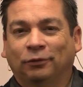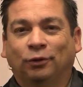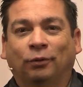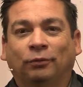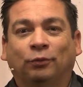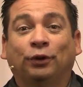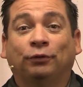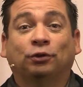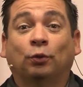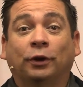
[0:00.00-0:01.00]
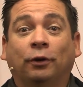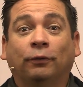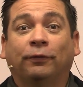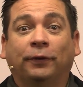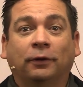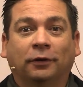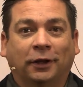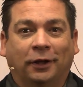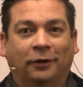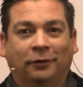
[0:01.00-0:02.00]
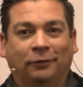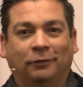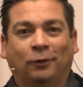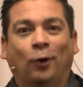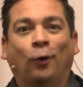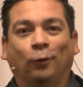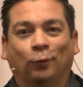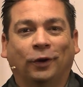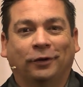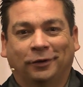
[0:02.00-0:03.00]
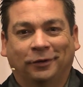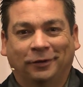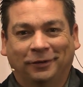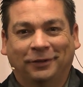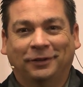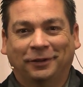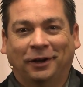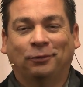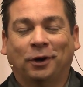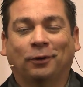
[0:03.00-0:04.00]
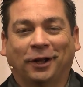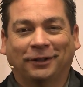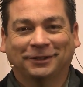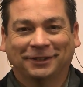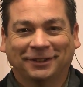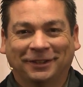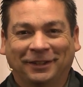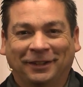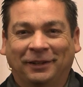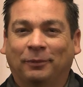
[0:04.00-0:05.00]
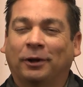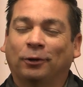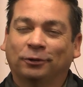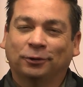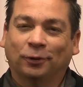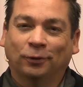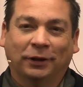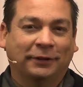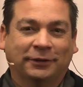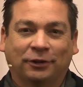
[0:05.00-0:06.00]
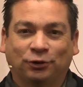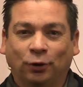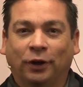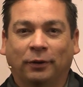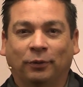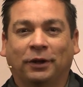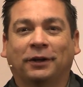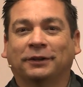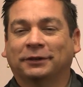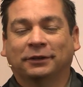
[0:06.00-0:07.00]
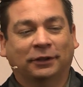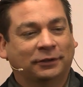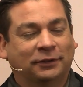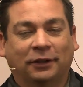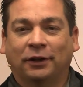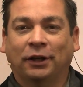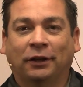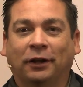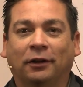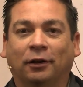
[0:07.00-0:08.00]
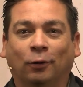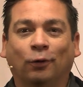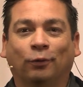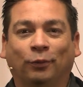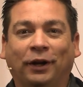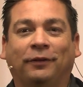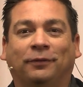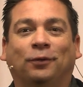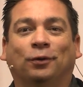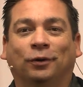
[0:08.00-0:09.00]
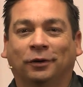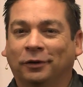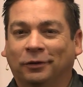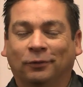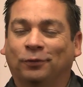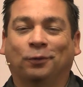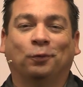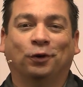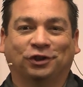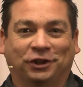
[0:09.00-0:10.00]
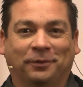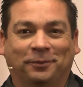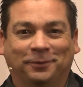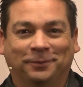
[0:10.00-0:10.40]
don't we so we don't feel that cold weather around us. But also let's enjoy it, because it's the day that the Lord made for for worship.